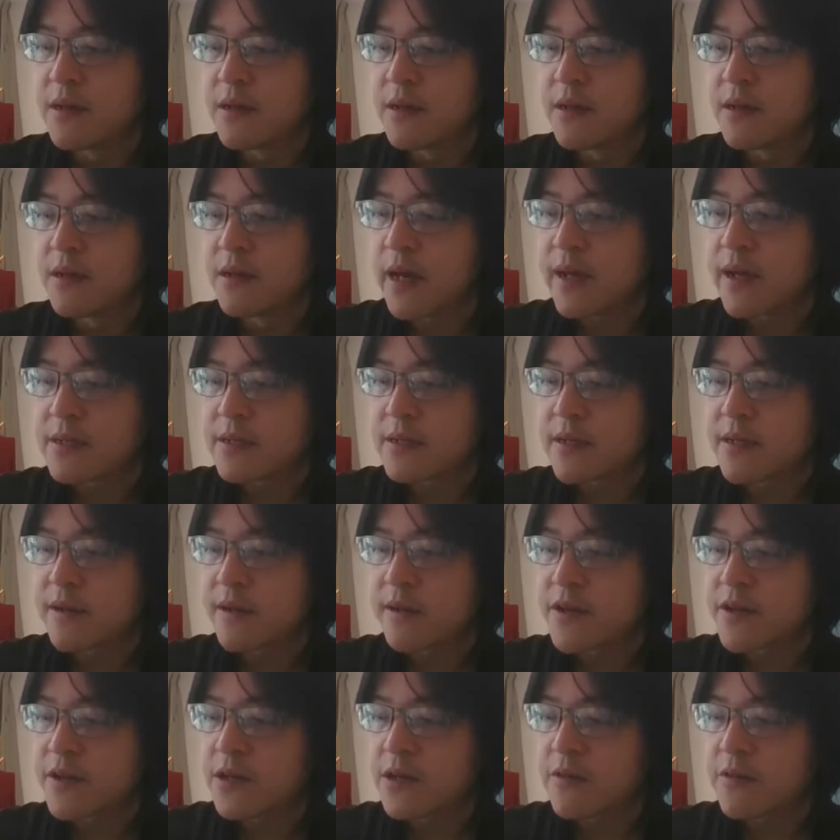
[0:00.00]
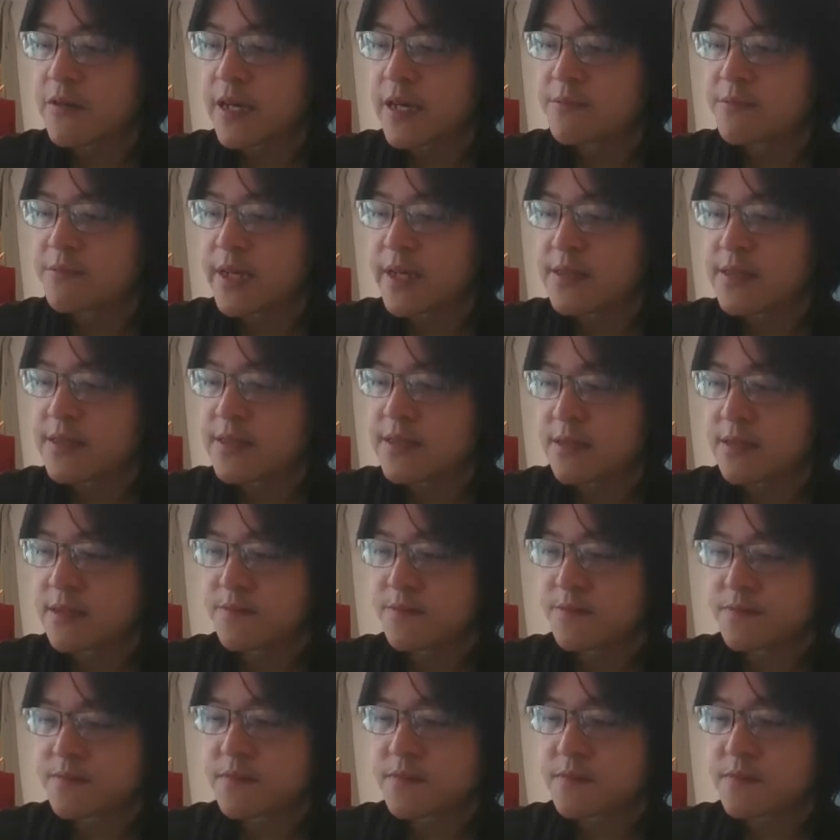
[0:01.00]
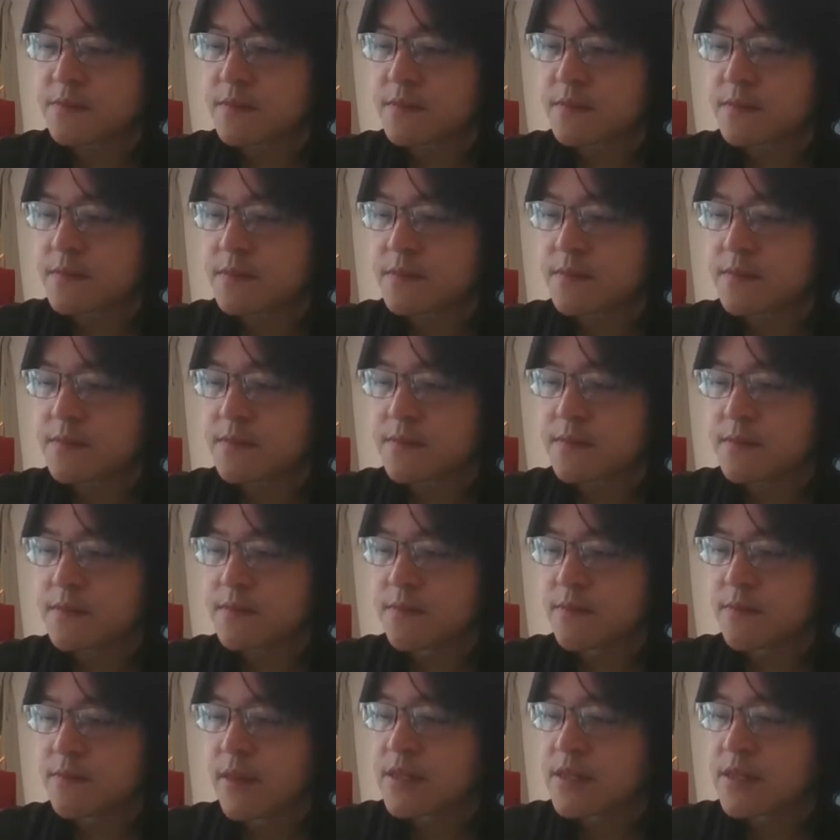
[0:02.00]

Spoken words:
Eigenstate of Q as basis. So